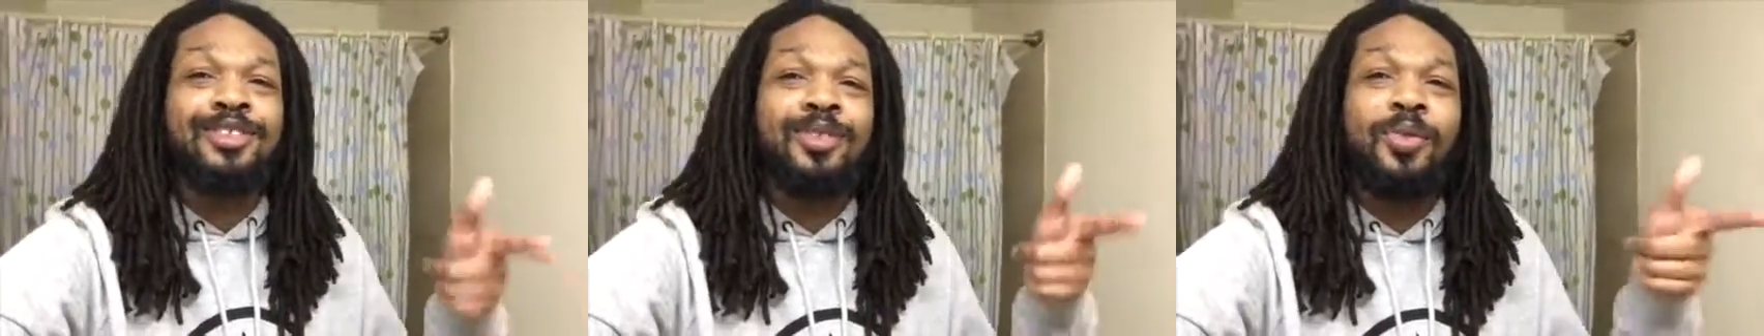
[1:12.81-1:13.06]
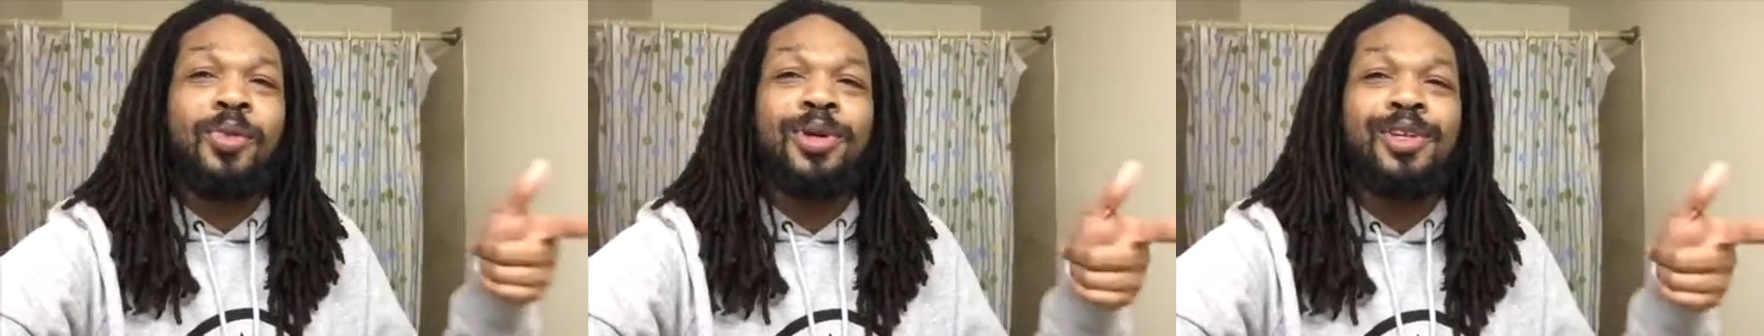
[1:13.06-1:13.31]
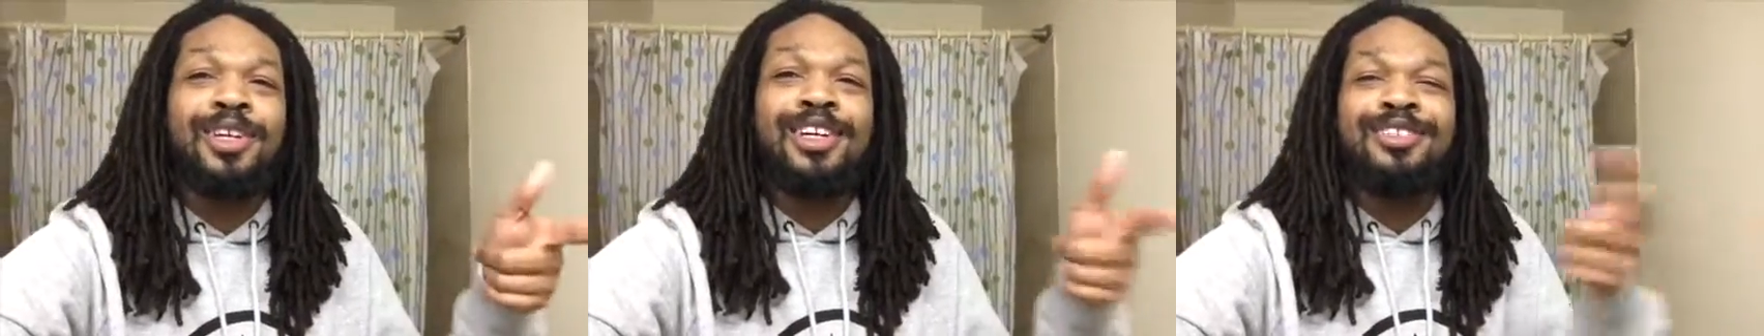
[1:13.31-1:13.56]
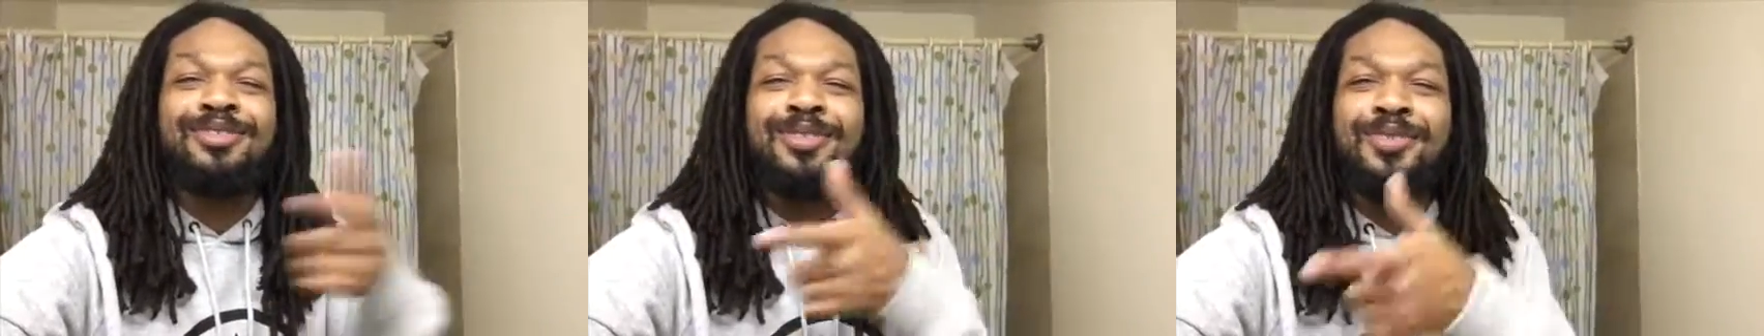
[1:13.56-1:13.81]
One
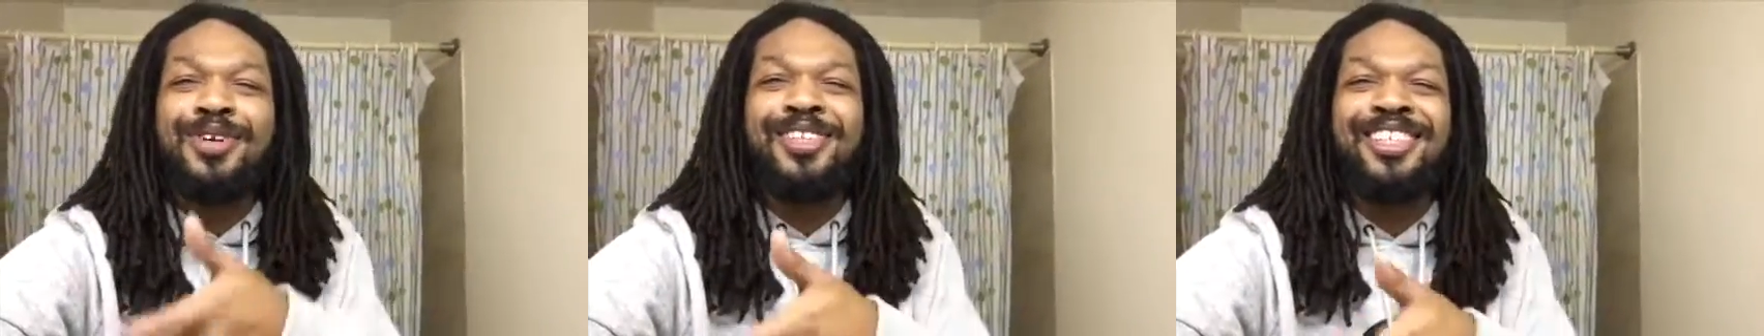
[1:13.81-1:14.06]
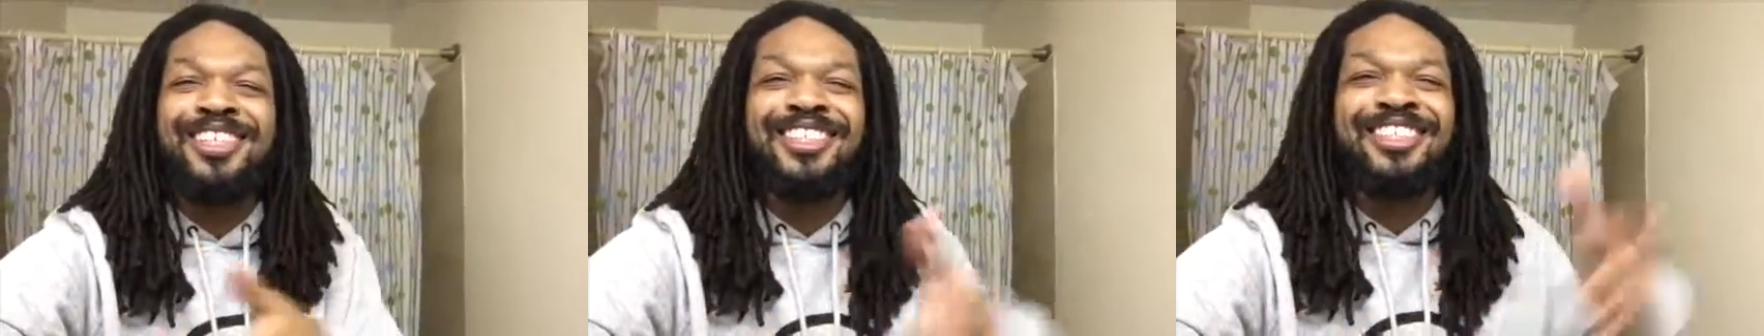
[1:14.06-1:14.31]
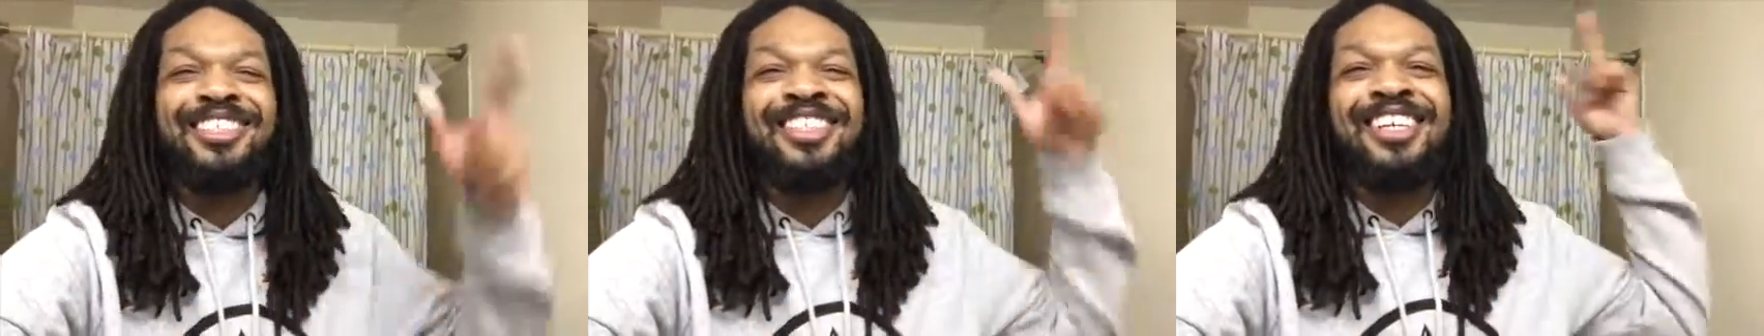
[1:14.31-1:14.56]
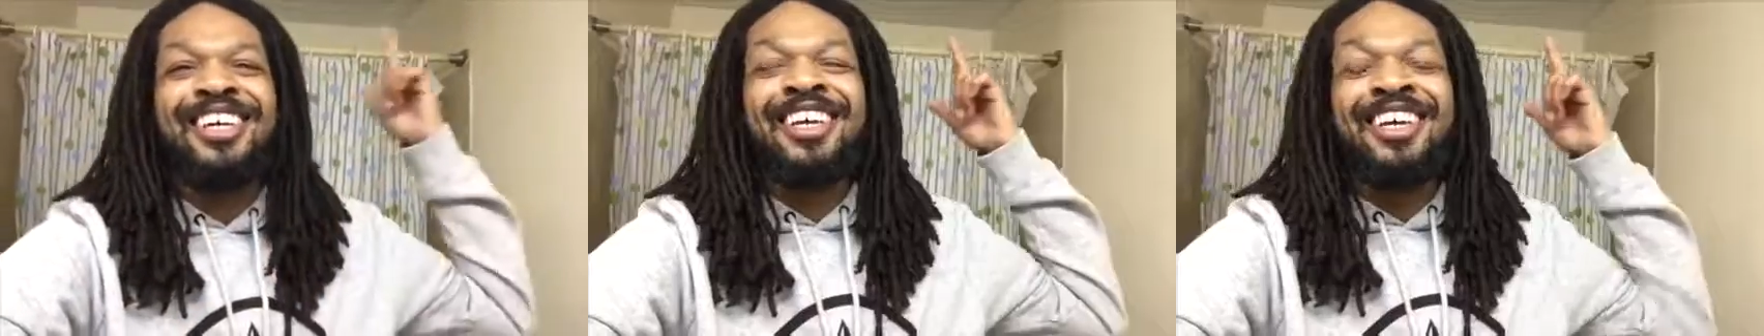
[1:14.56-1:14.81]
love, one nation,
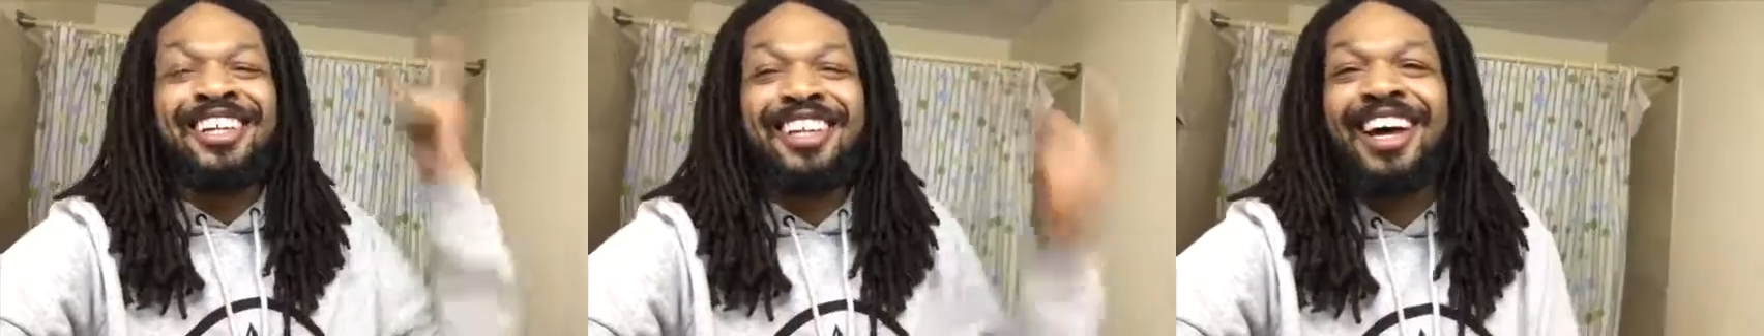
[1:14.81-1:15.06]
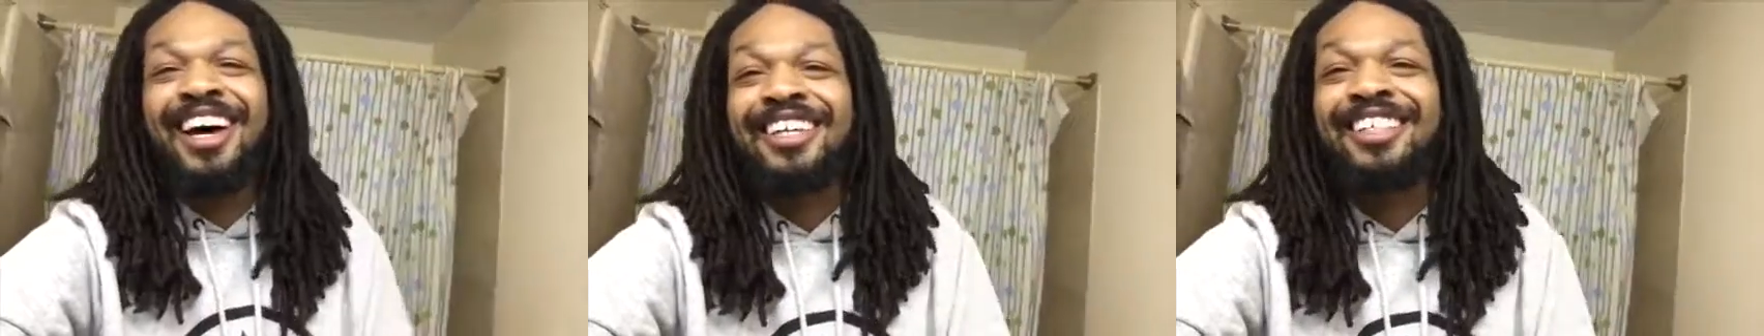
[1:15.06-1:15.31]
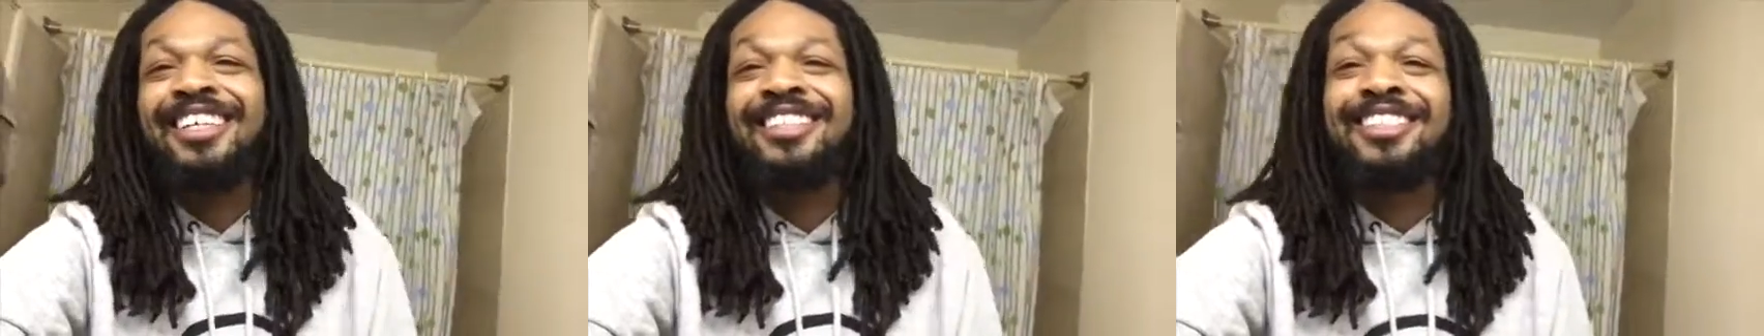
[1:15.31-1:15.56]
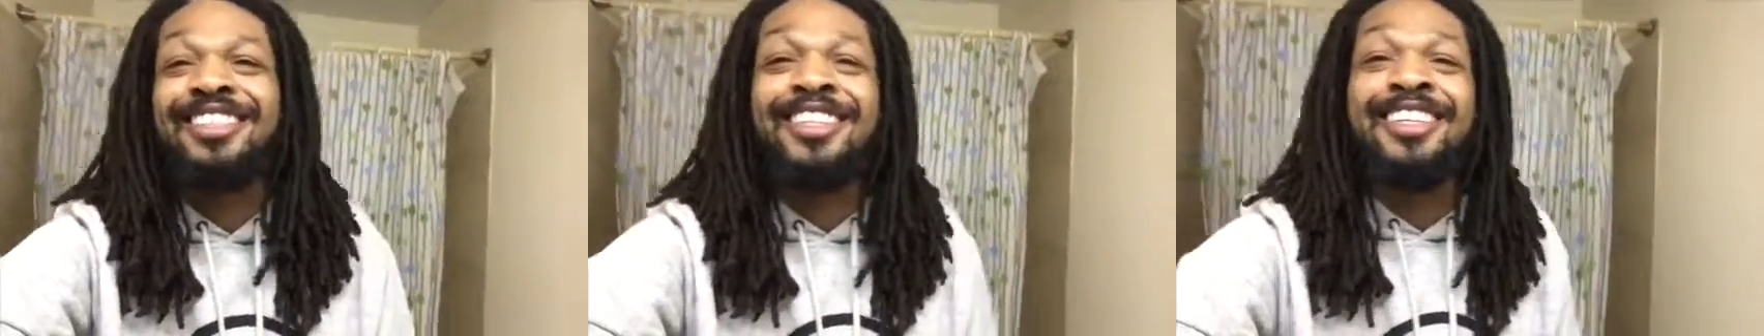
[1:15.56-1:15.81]
Lock
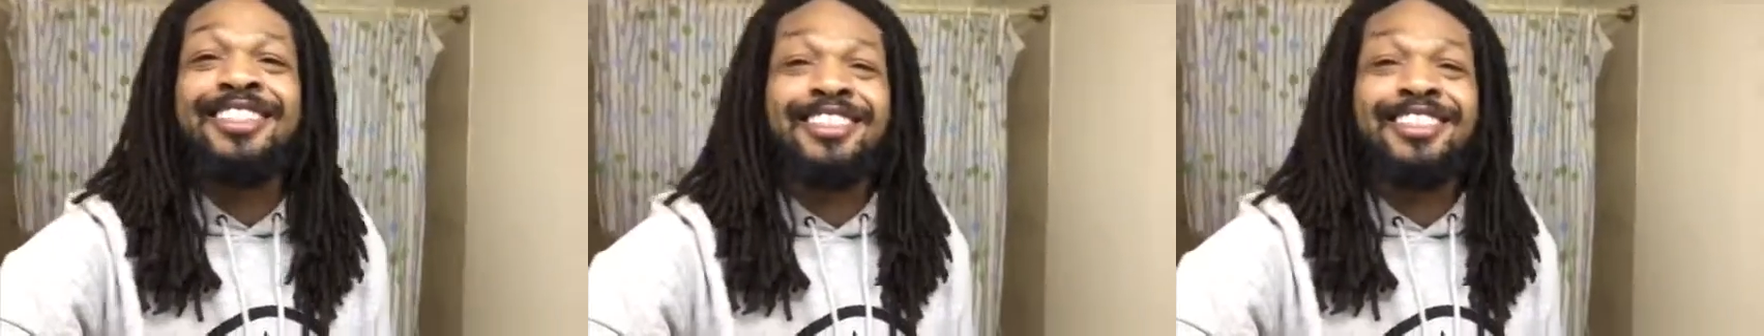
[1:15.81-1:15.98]
Nation.